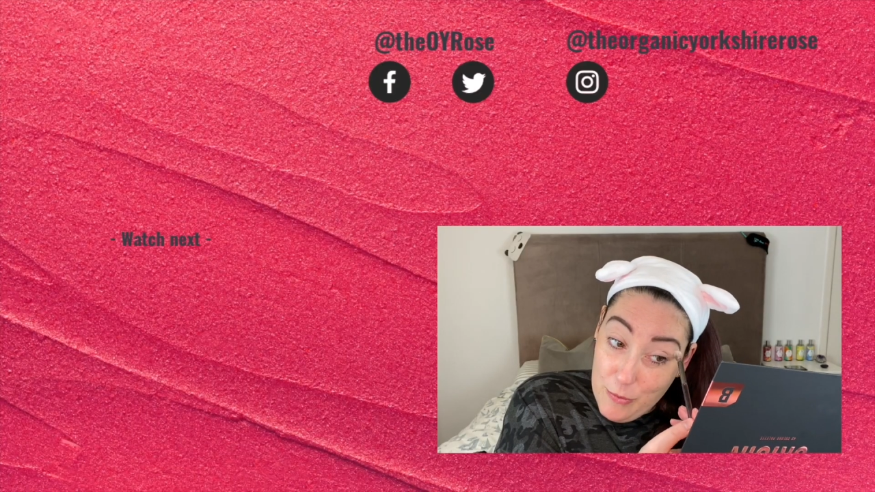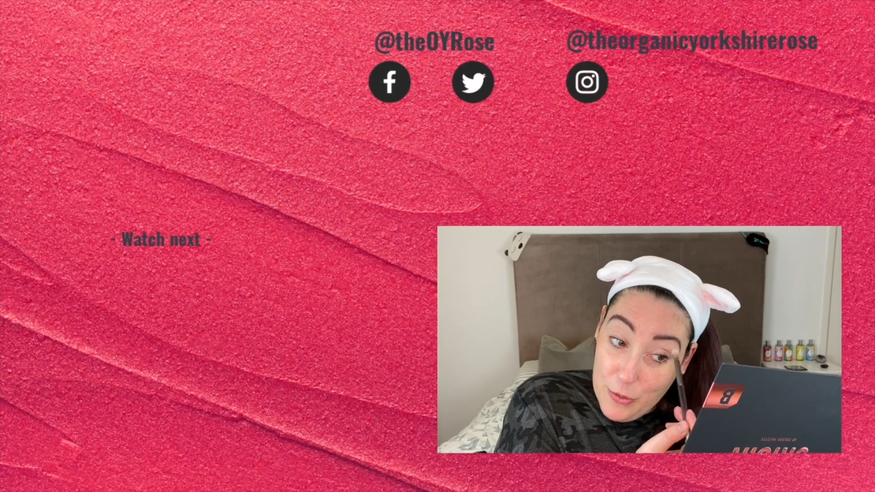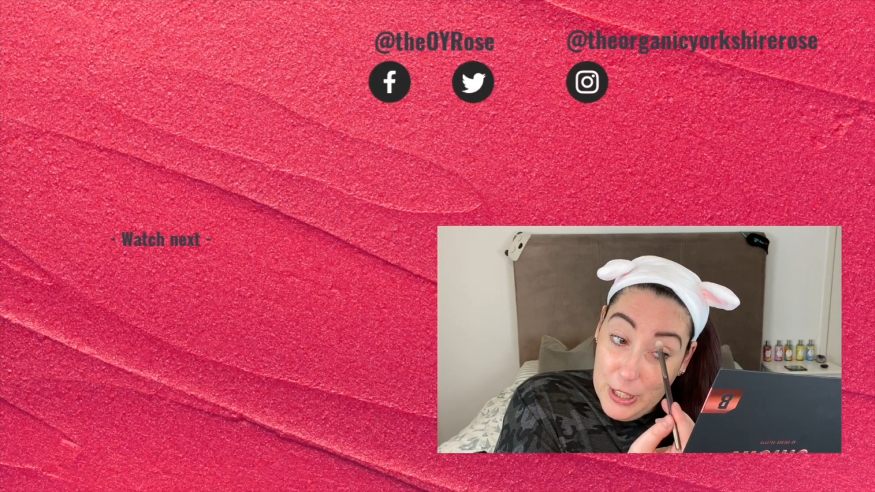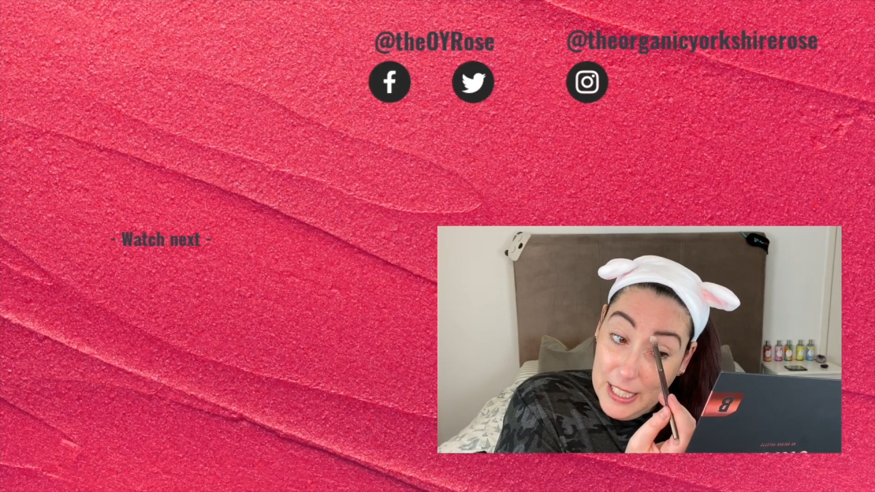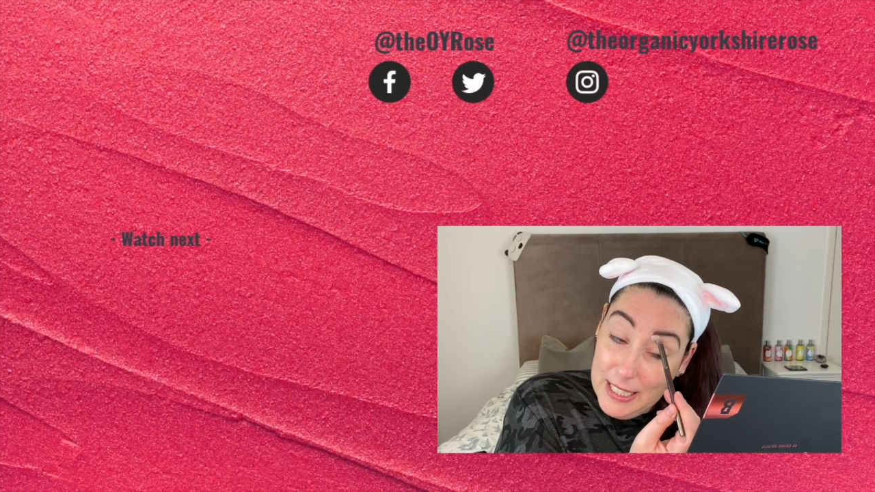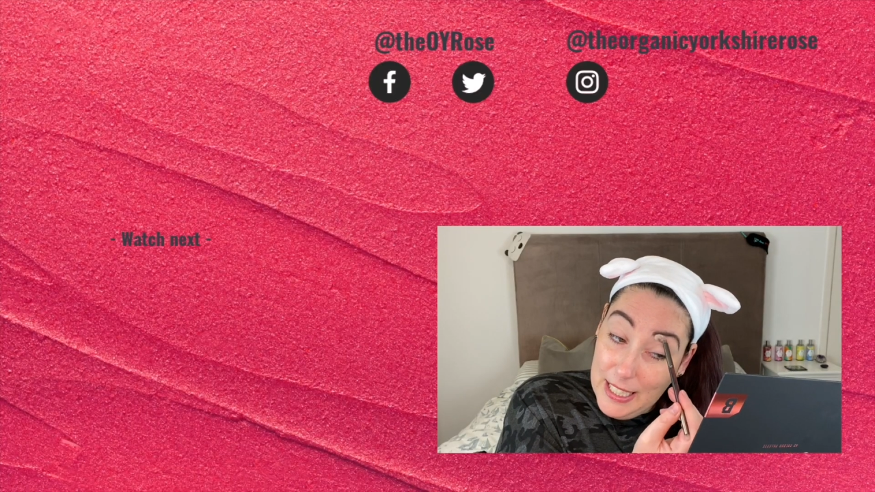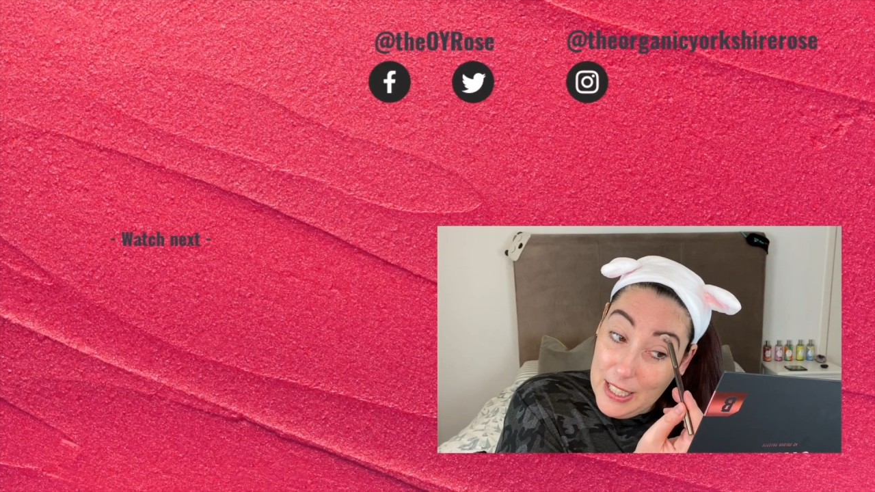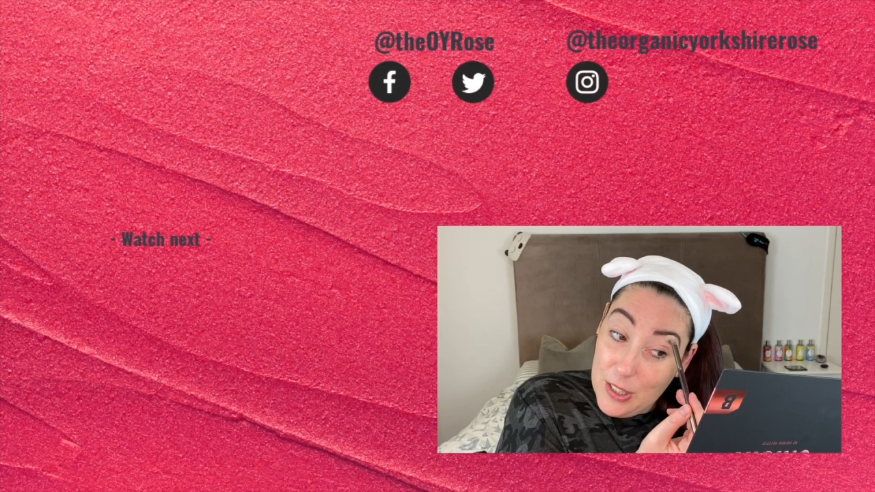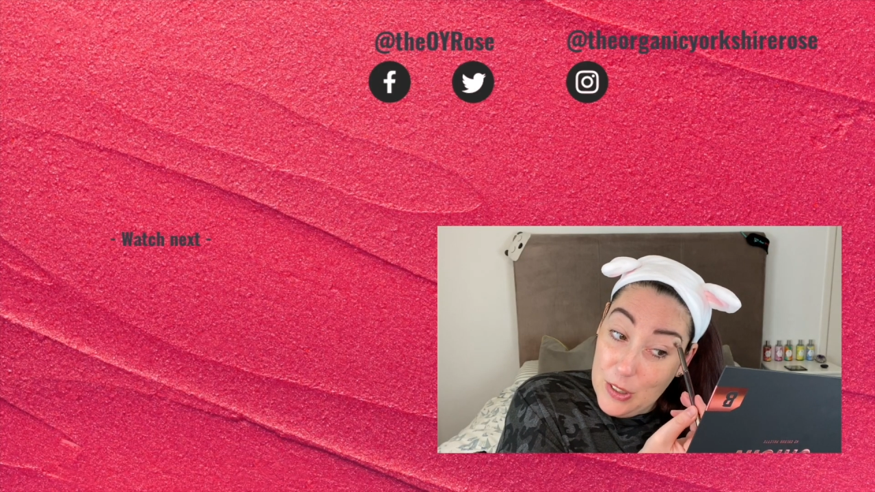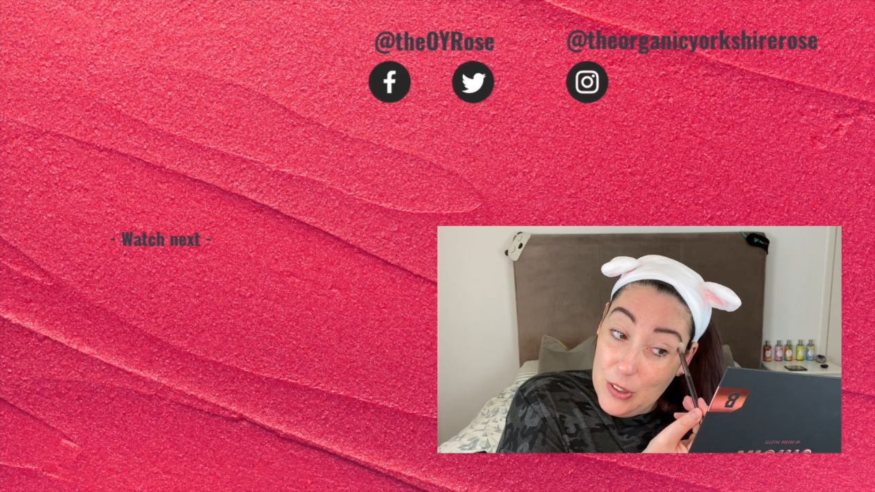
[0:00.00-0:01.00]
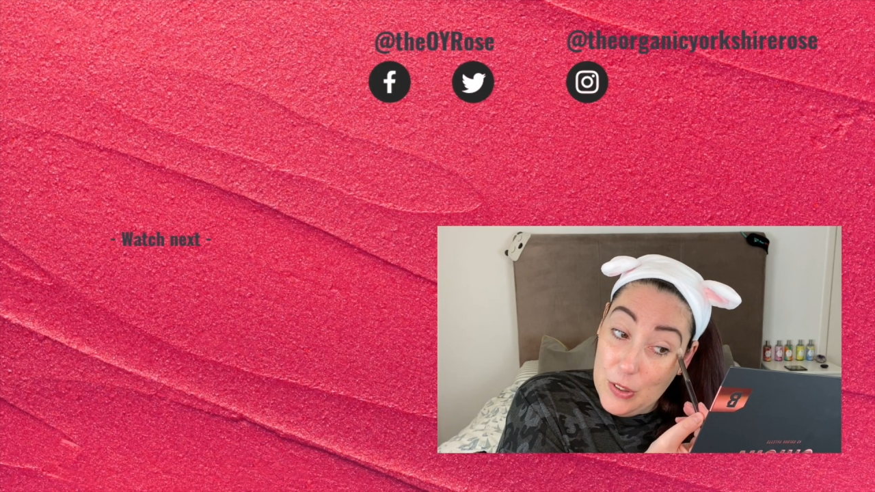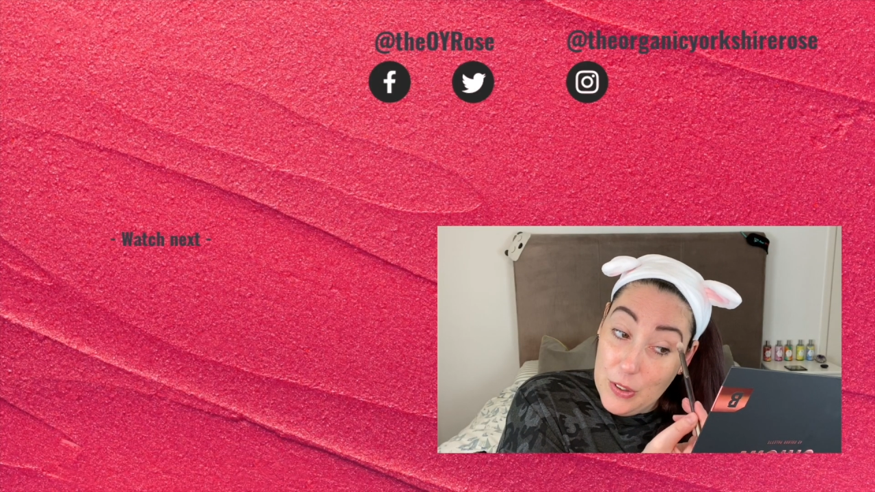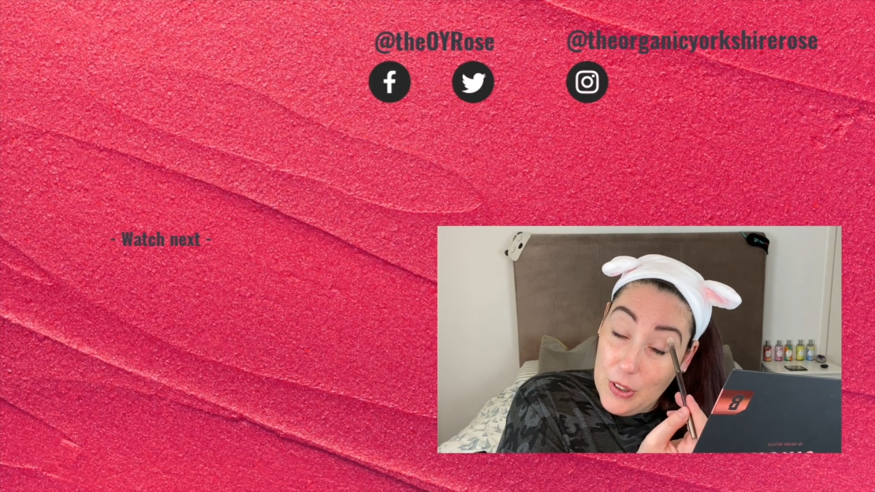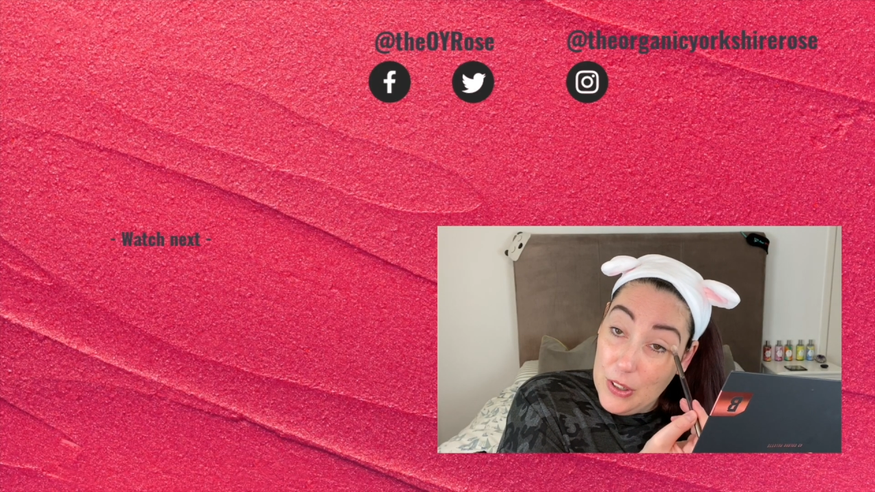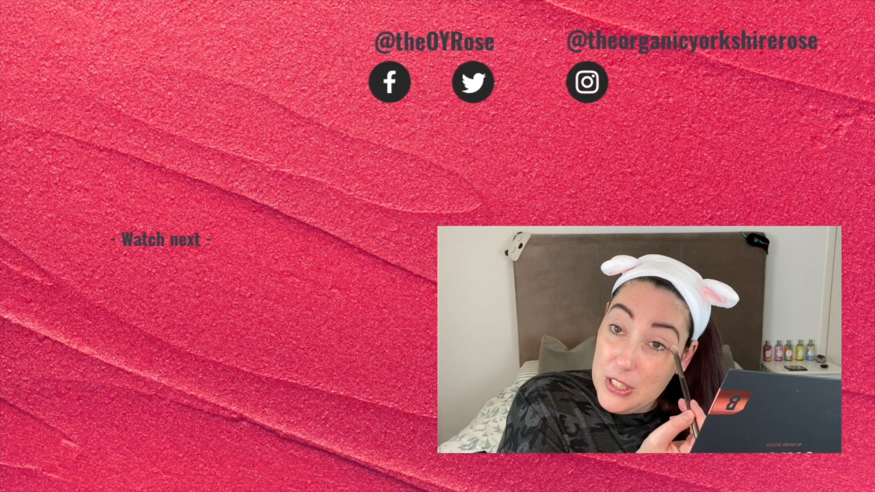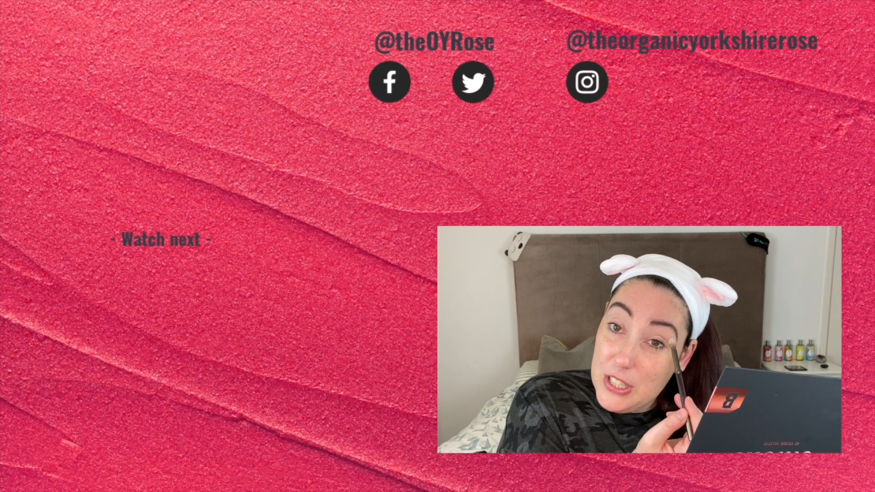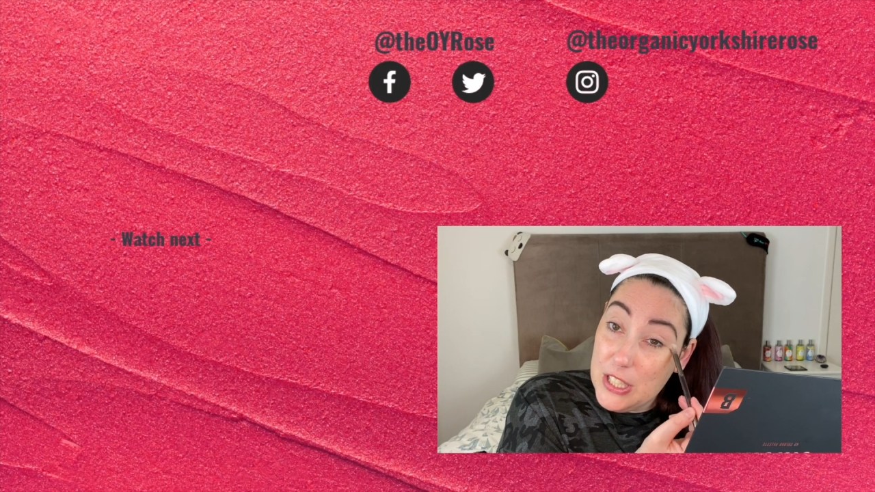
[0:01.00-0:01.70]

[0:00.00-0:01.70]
really good